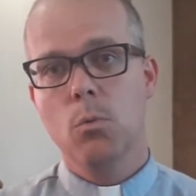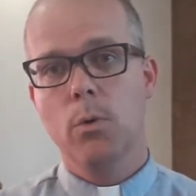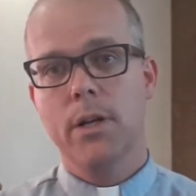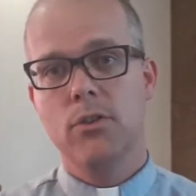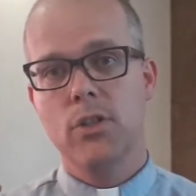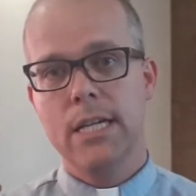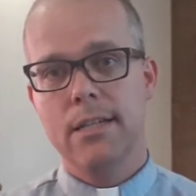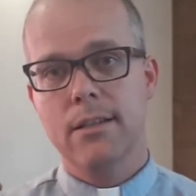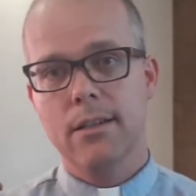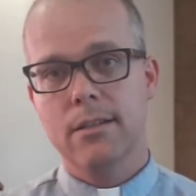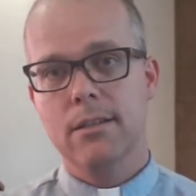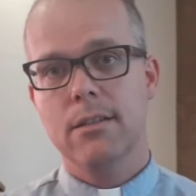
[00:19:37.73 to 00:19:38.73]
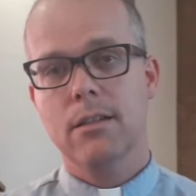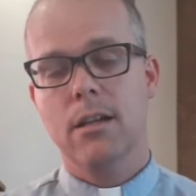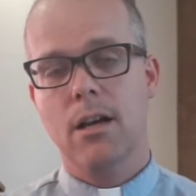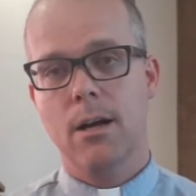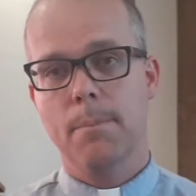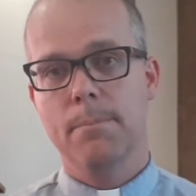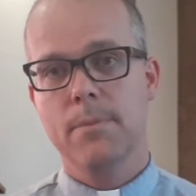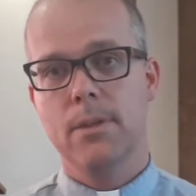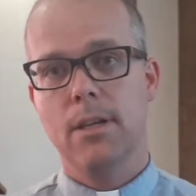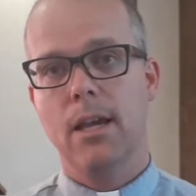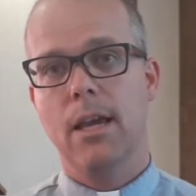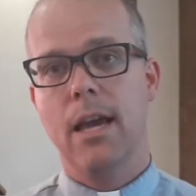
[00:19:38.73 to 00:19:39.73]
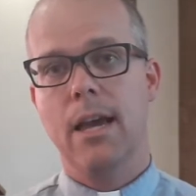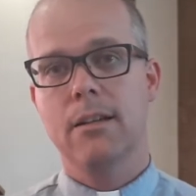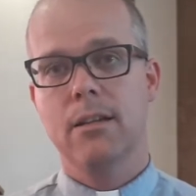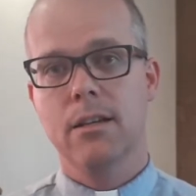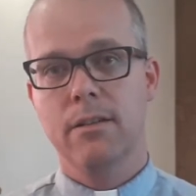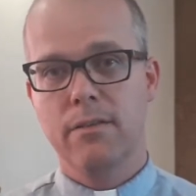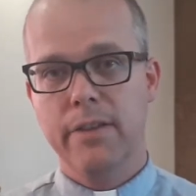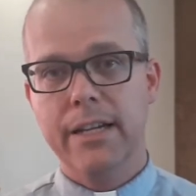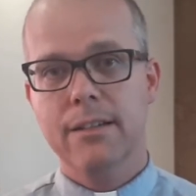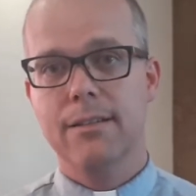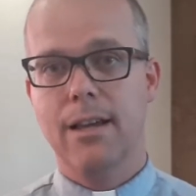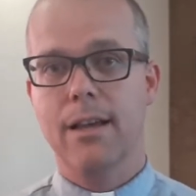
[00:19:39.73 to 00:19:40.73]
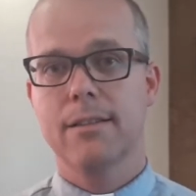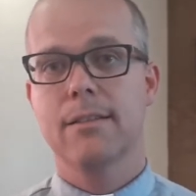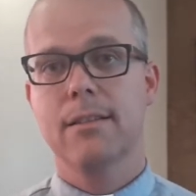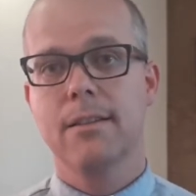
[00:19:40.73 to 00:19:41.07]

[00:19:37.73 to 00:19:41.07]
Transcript: where Jesus comes and convicts us